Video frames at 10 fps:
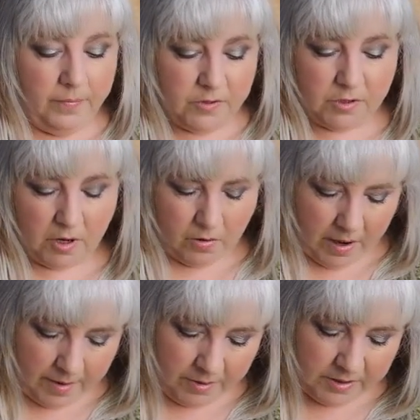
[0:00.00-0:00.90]
So
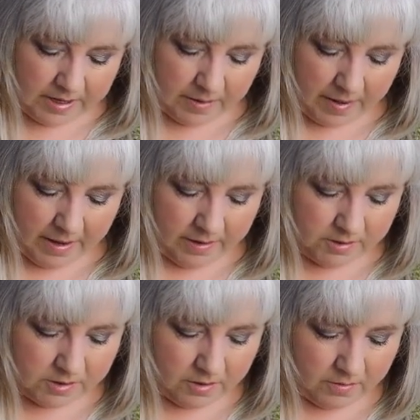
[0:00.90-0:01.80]
I'm going to take my
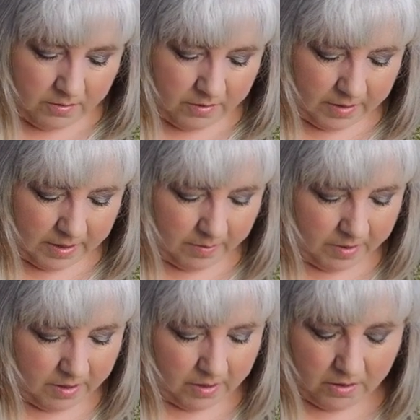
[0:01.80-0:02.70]
ISO and I'm
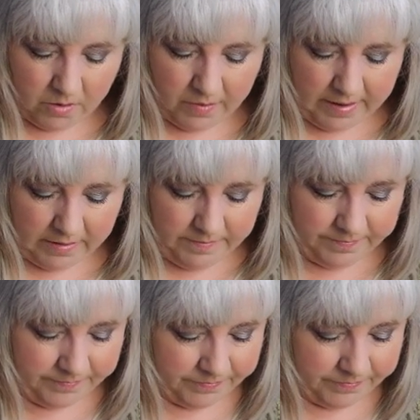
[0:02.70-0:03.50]
going to go, well,